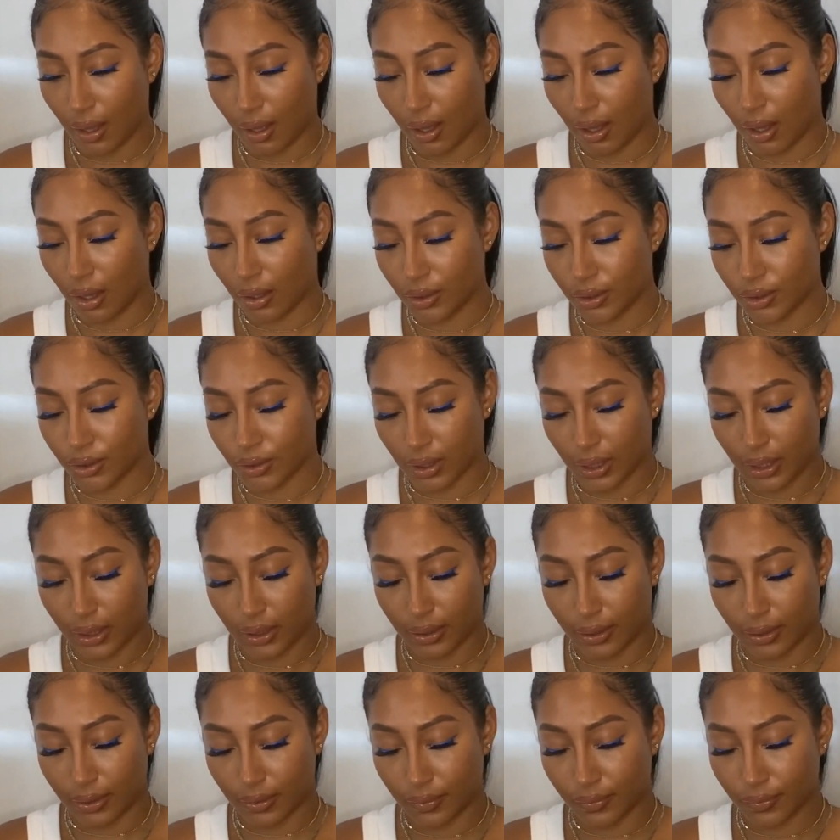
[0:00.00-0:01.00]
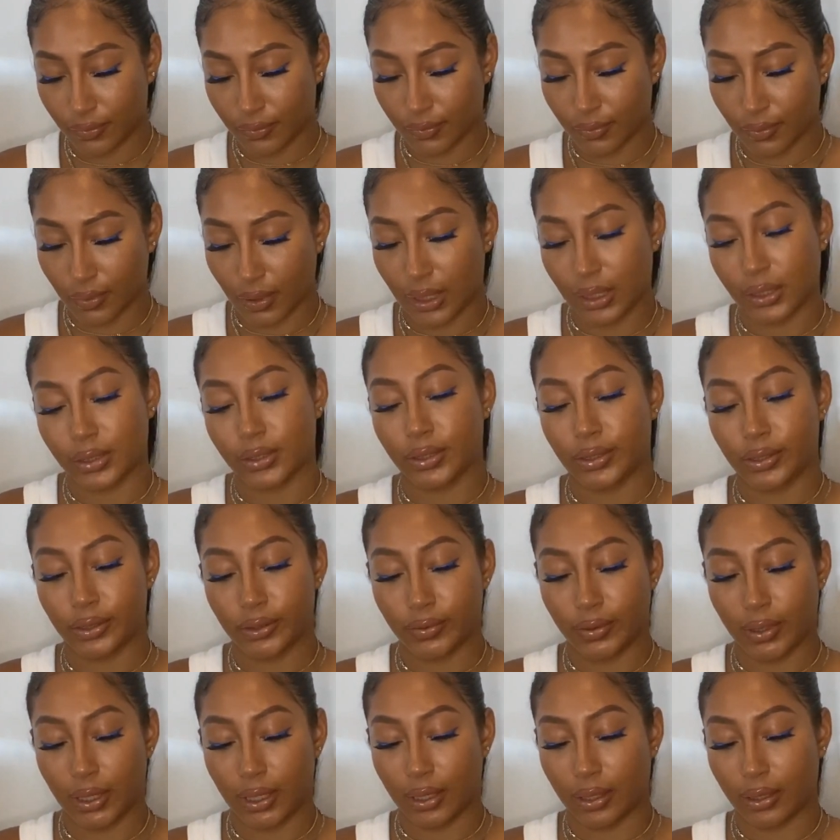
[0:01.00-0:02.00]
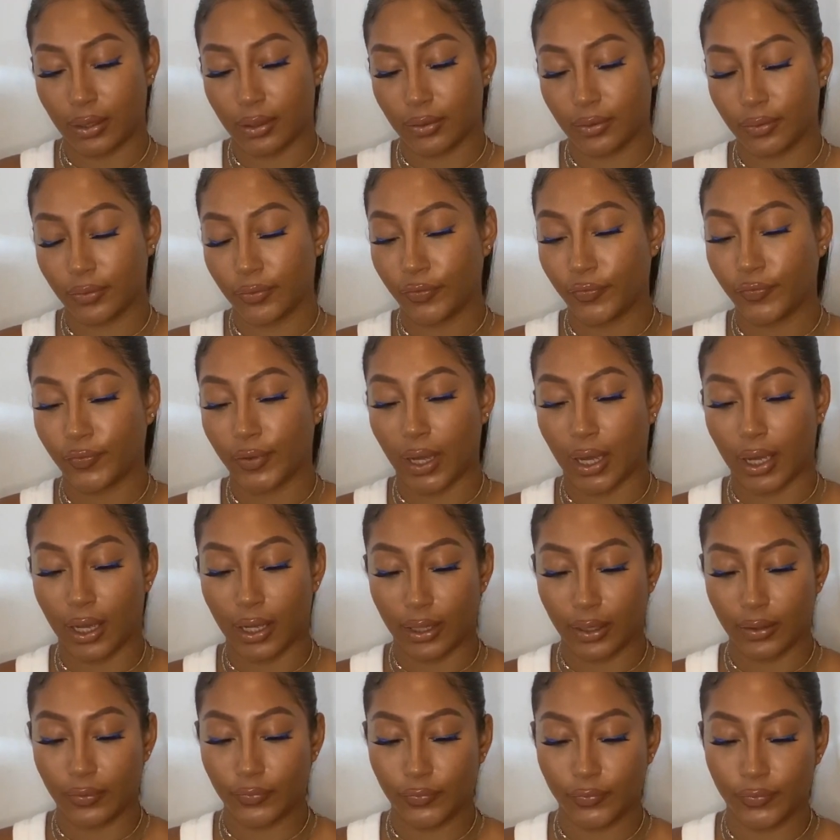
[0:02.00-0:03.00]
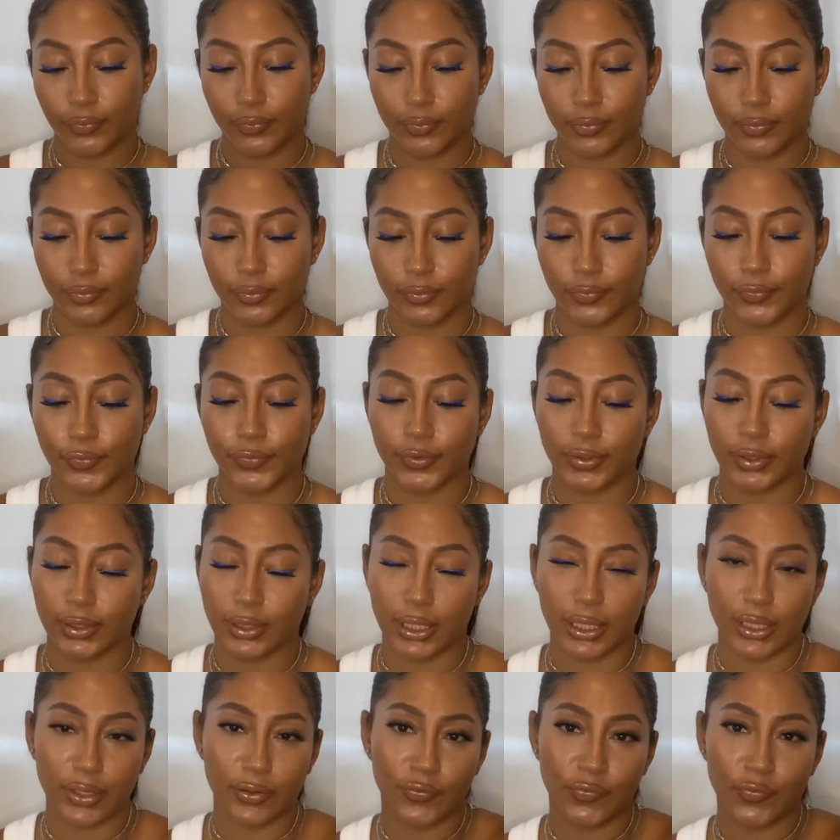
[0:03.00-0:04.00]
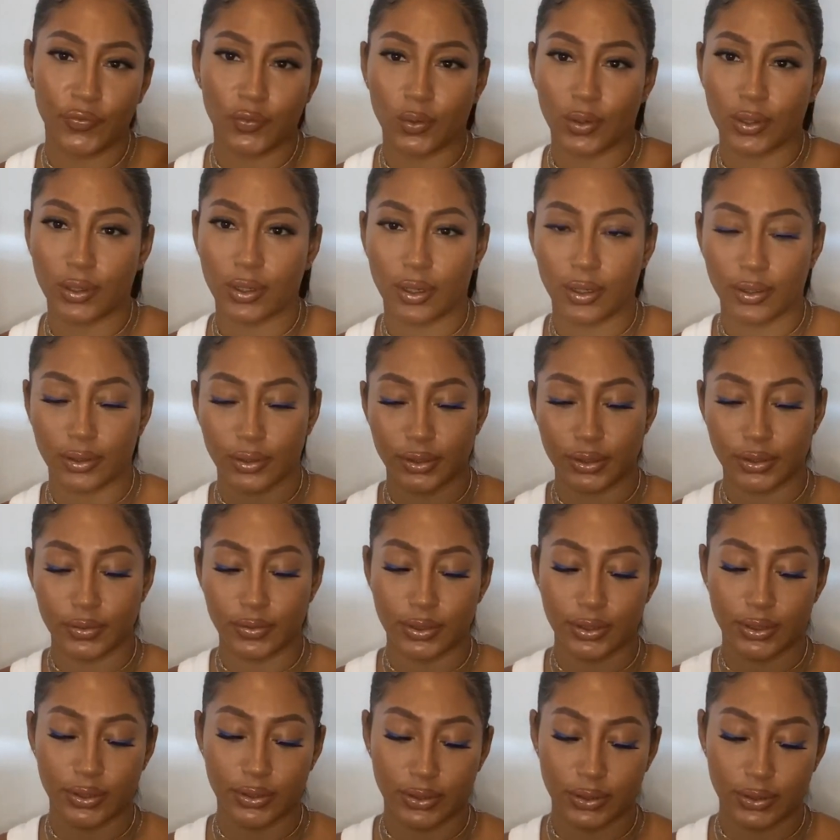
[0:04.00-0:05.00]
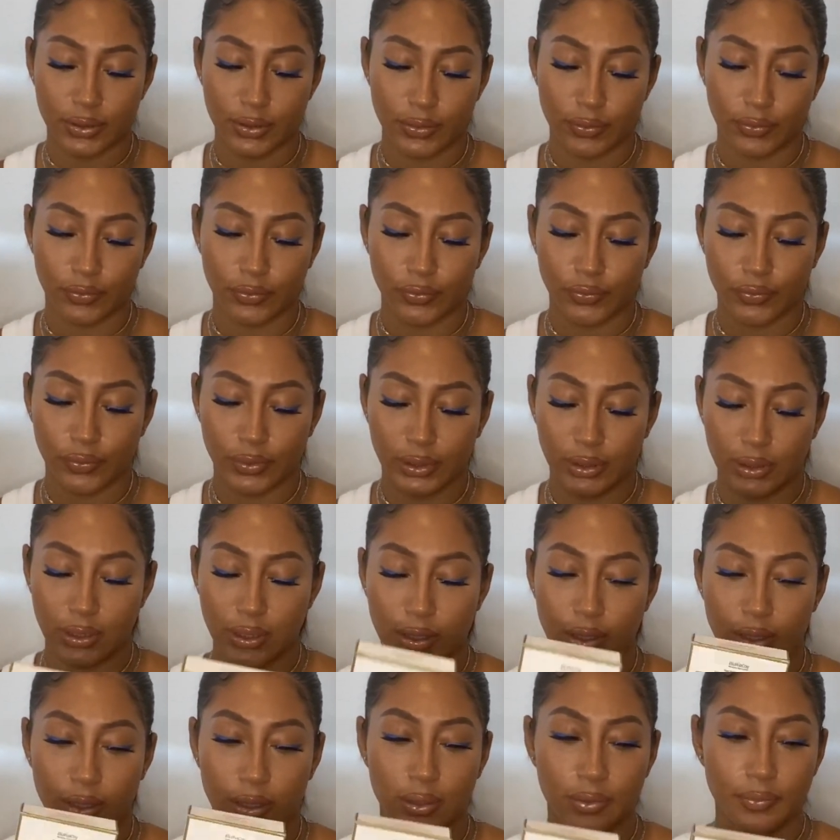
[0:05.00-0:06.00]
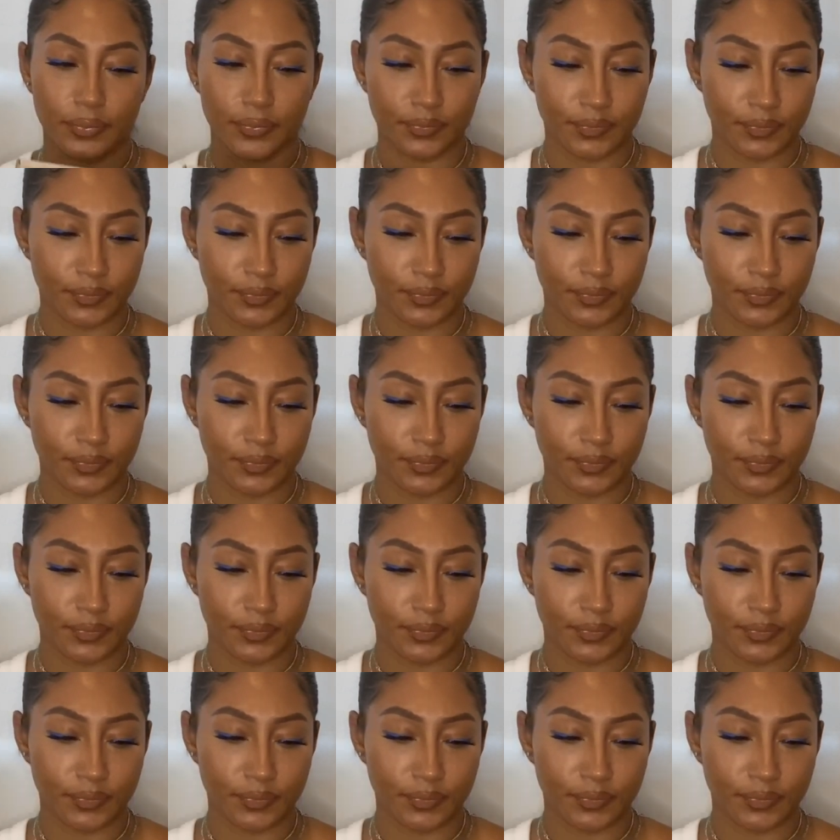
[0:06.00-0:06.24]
I'll try it. Okay, so you get 5 for like $4, which is really good.